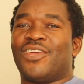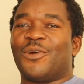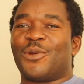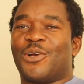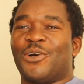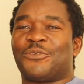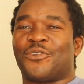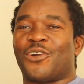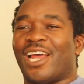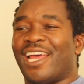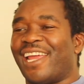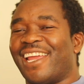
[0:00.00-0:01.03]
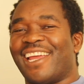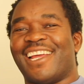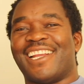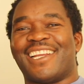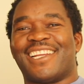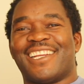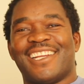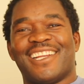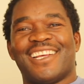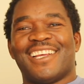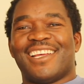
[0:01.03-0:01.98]
there we go, for right. Oh,
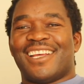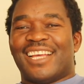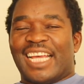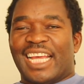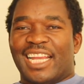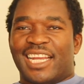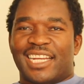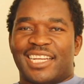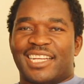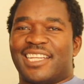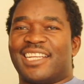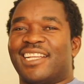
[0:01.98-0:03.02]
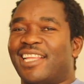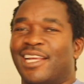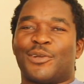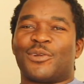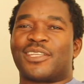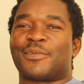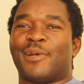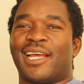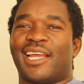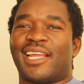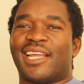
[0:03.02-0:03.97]
wow and that was
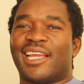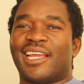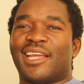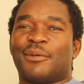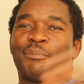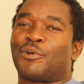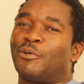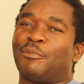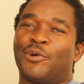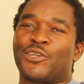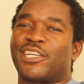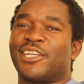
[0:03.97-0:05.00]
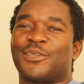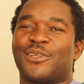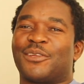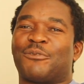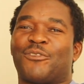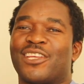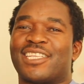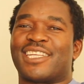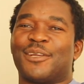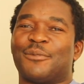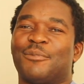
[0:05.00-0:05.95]
my promotion to the
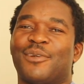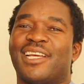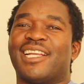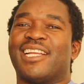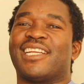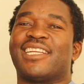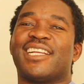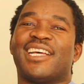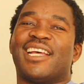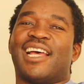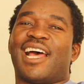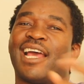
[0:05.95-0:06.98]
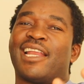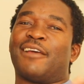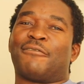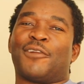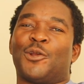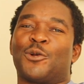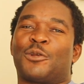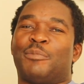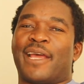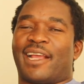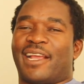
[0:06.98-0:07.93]
first team. Okay. I never
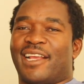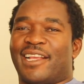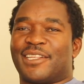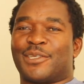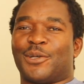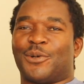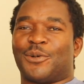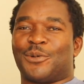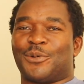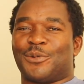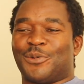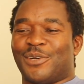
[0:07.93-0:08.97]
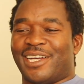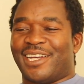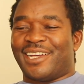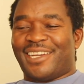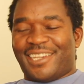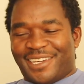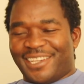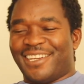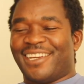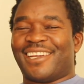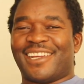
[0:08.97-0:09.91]
looked back. So.
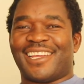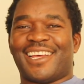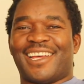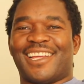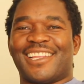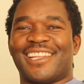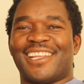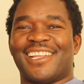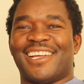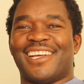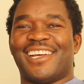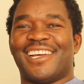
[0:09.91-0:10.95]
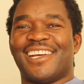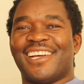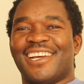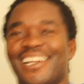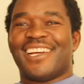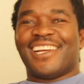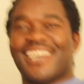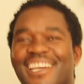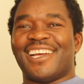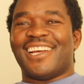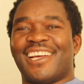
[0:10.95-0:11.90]
Uh, okay. Yeah. So you completely bypassed the
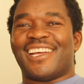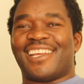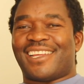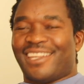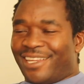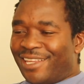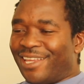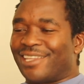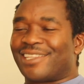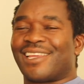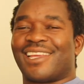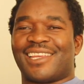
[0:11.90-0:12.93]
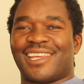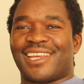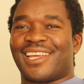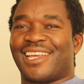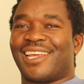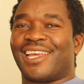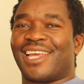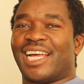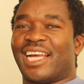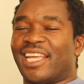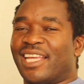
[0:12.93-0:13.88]
B team straight from
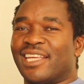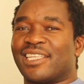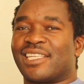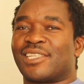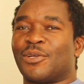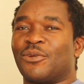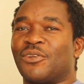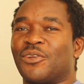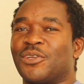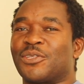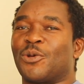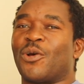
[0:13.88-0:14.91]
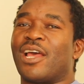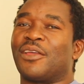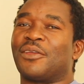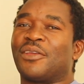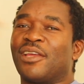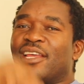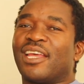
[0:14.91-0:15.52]
junior to yes. A team. So, so I,